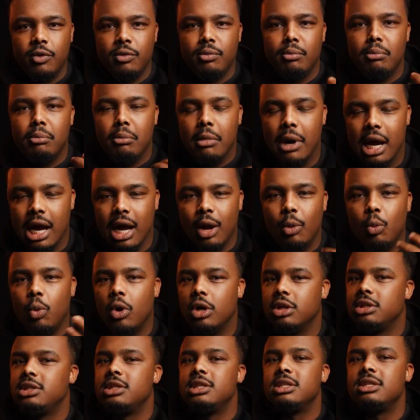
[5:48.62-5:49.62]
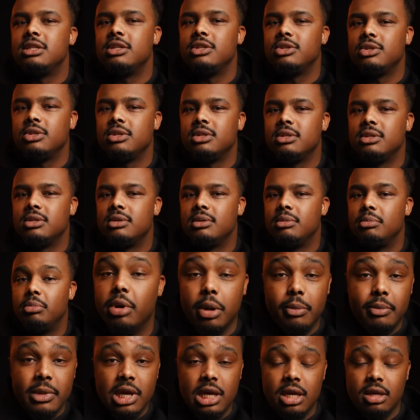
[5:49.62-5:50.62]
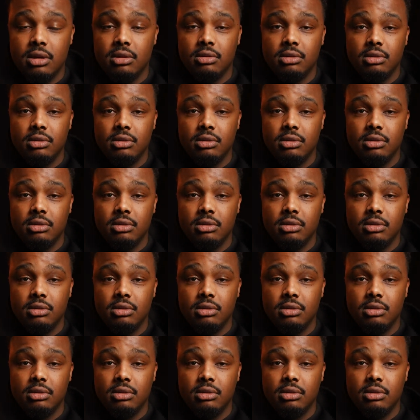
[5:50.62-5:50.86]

with my watch decisions but me.